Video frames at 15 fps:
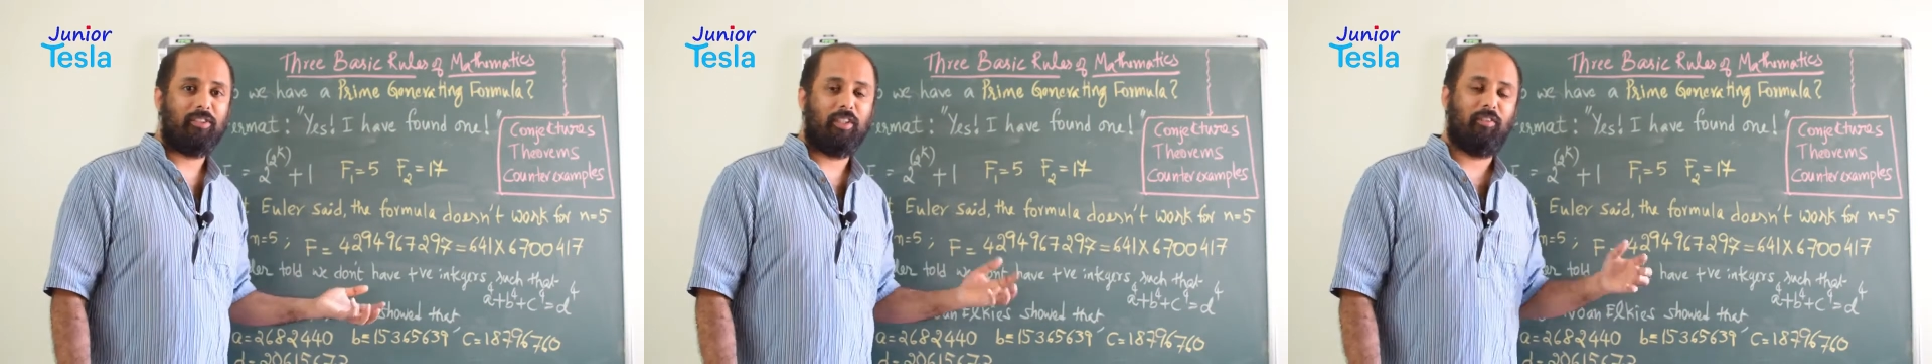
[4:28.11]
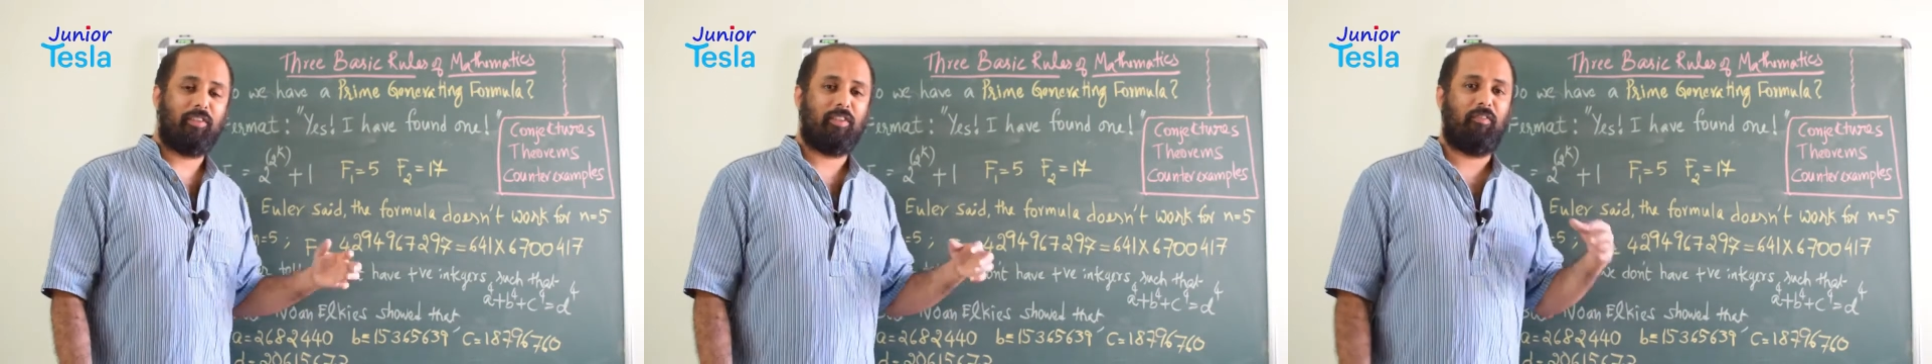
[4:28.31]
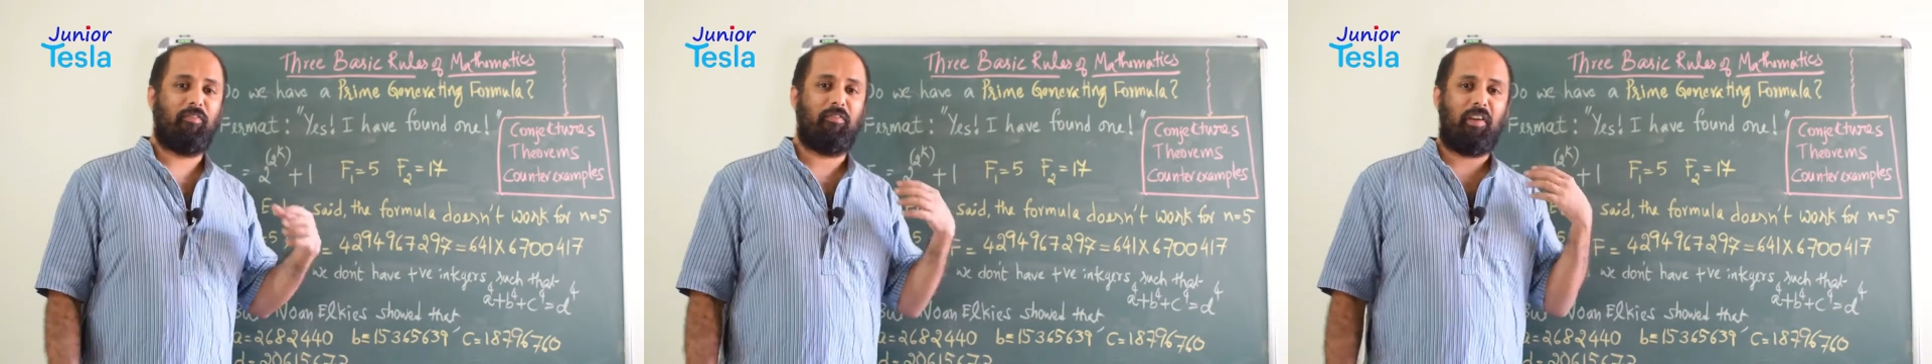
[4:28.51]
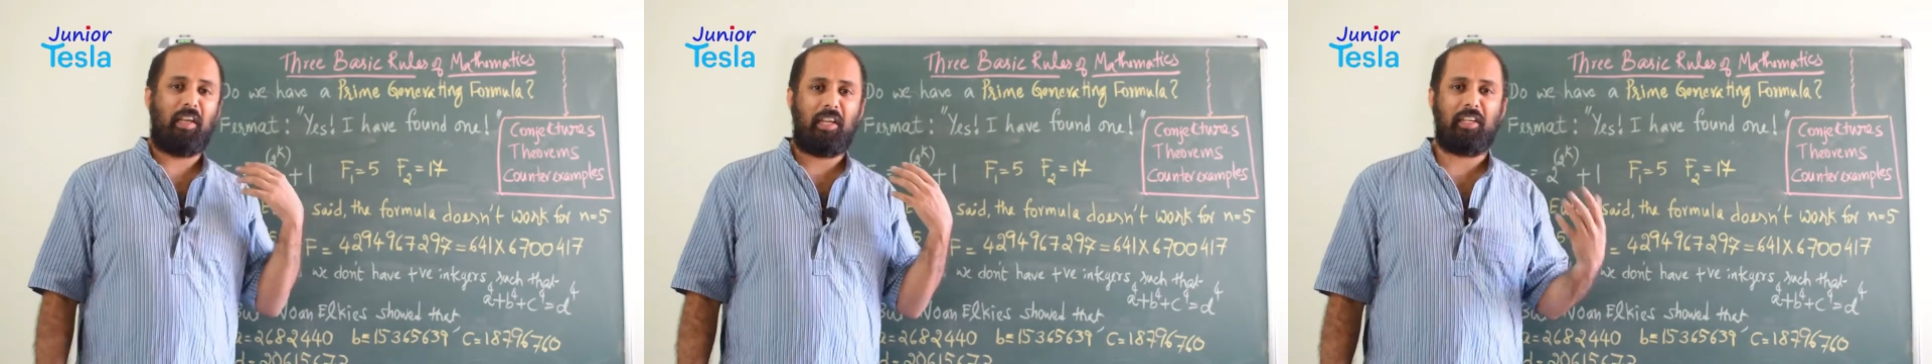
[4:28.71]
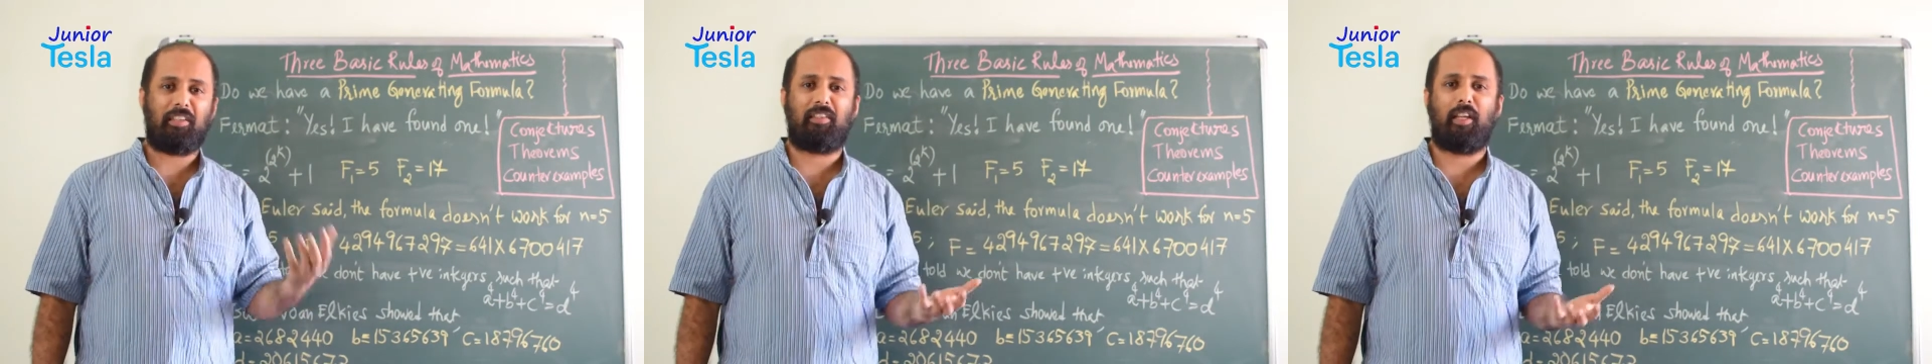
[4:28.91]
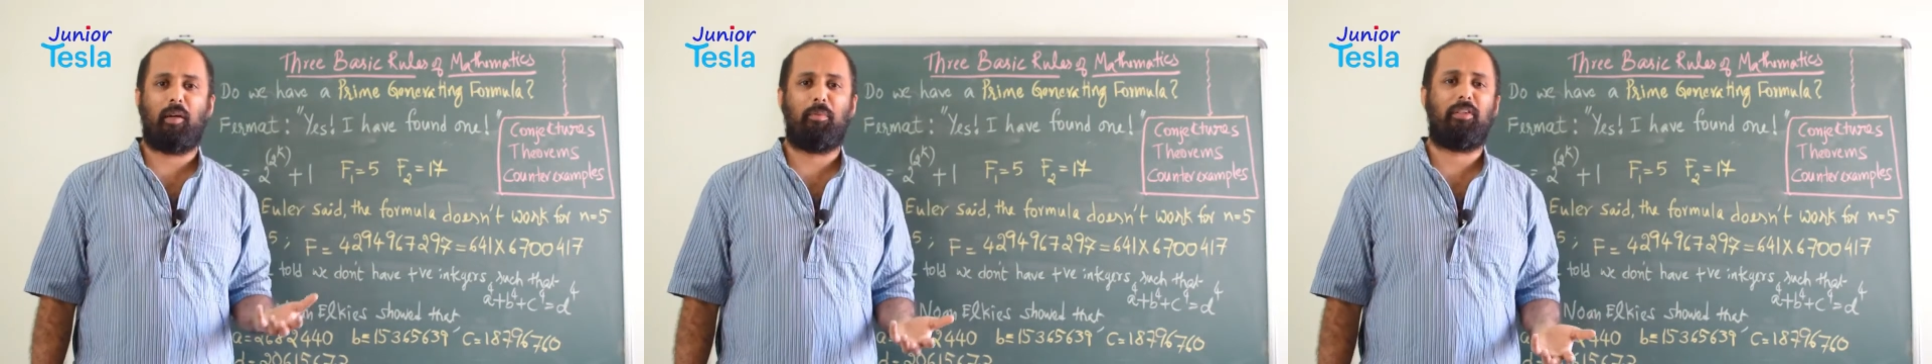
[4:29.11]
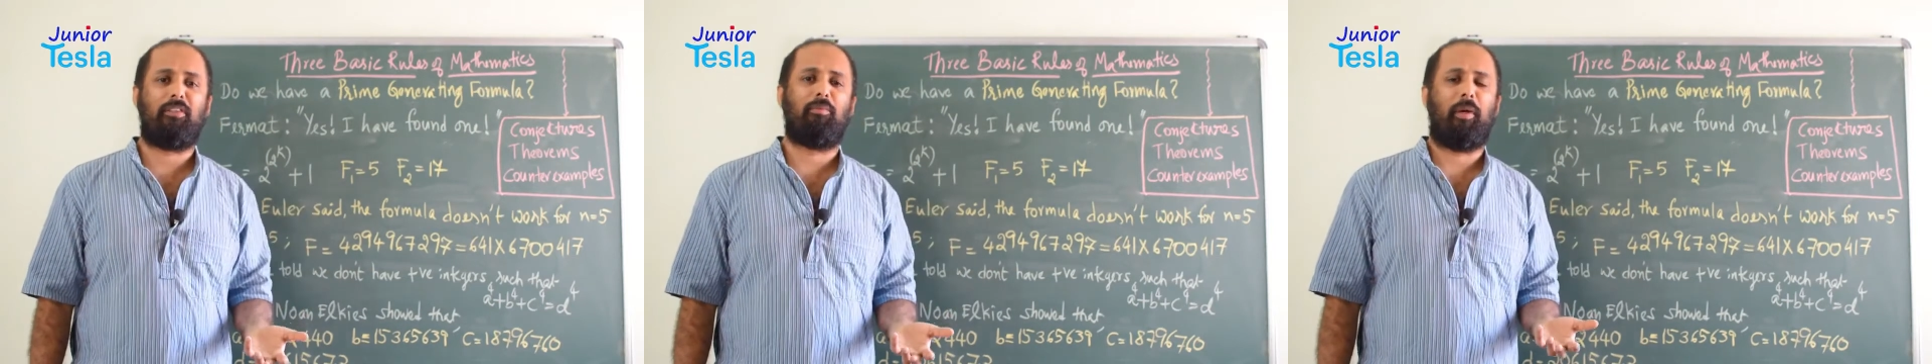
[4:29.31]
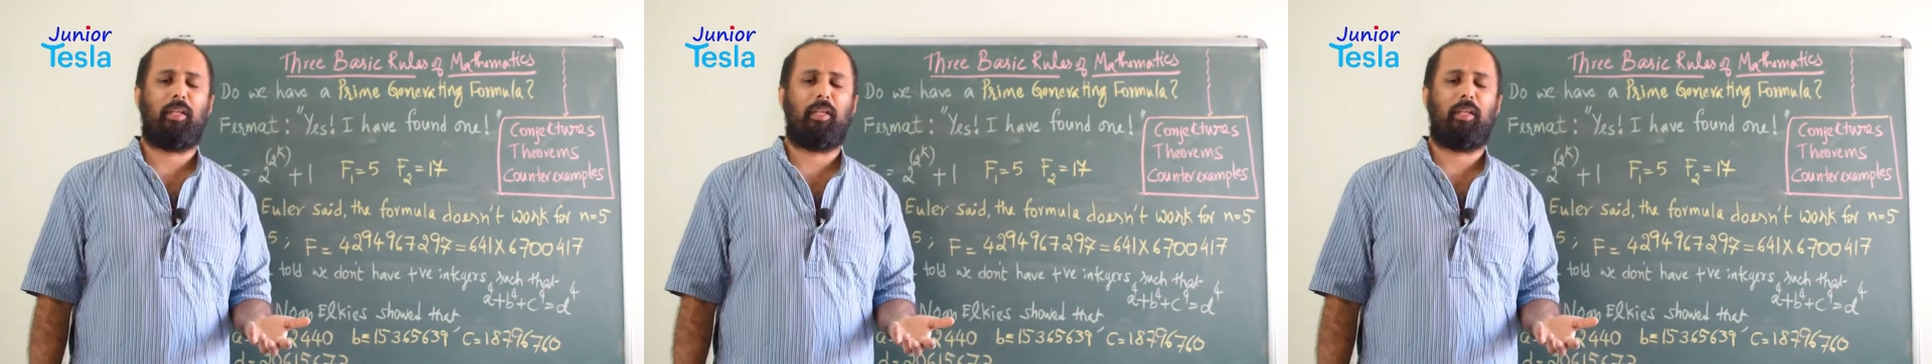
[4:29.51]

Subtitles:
He was a very established